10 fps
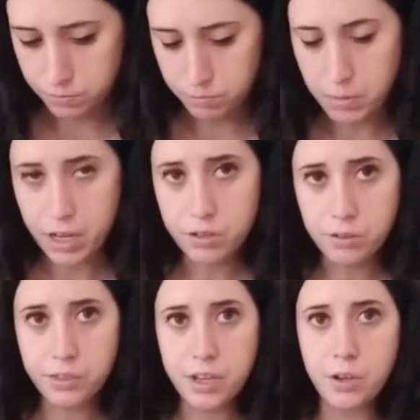medical
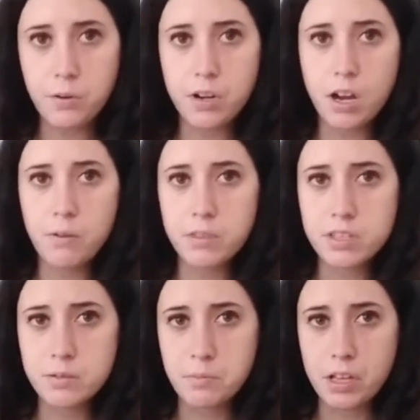thing going on with
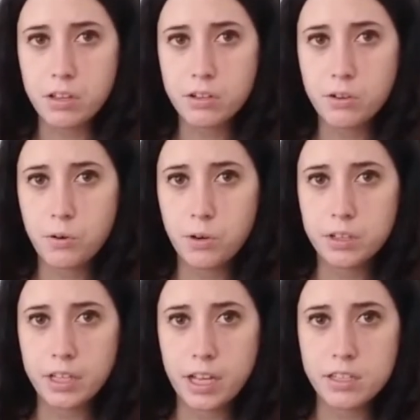his umbilical cord.
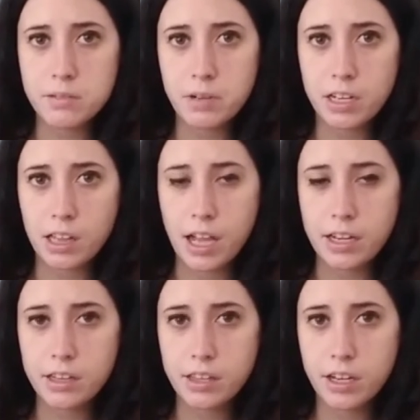They had some kind of
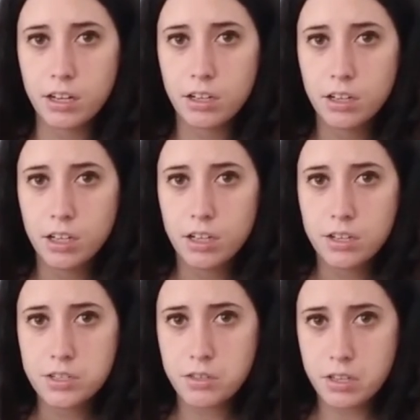line in there,
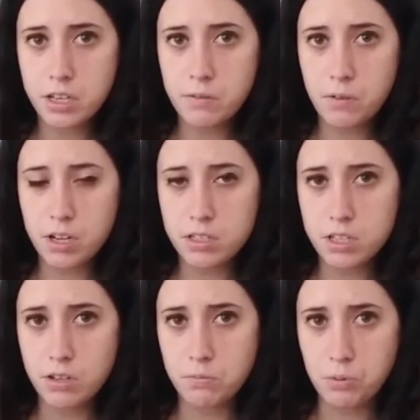so they didn't want us,
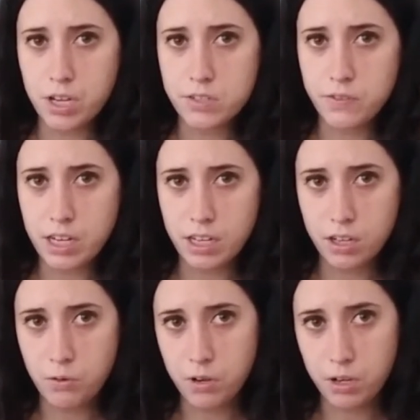you know, breastfeeding
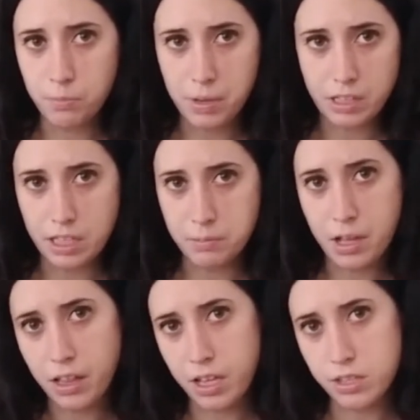and going all belly to
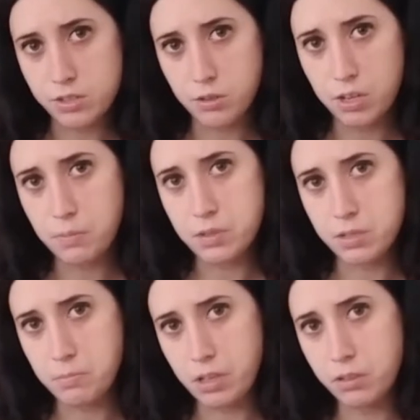belly and screwing up his
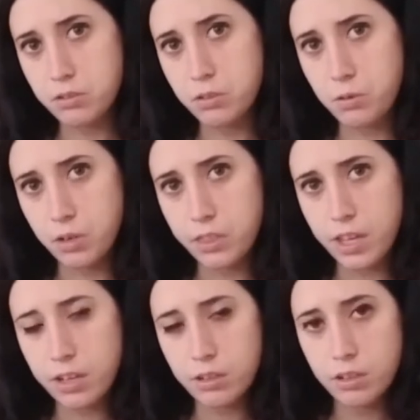umbilical cord
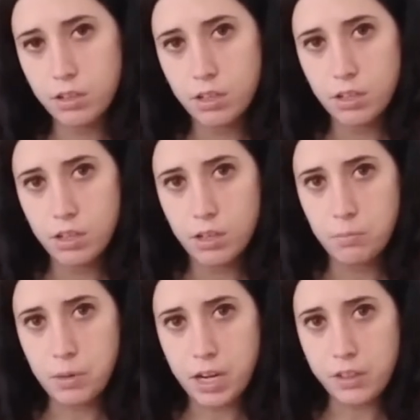thing.
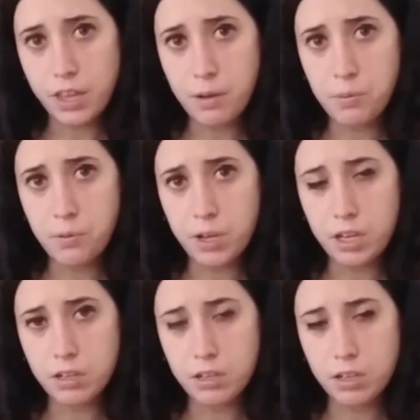But at that
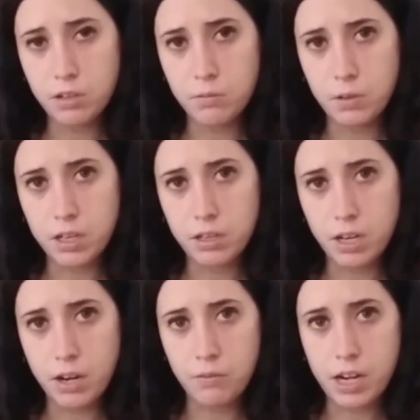point, you know, when
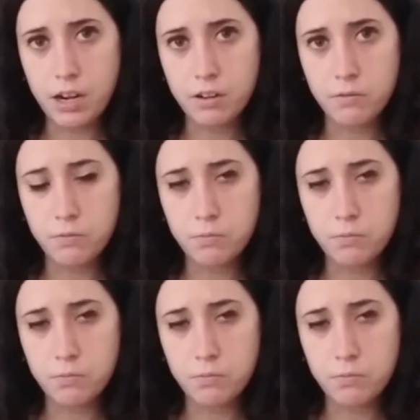I ran out of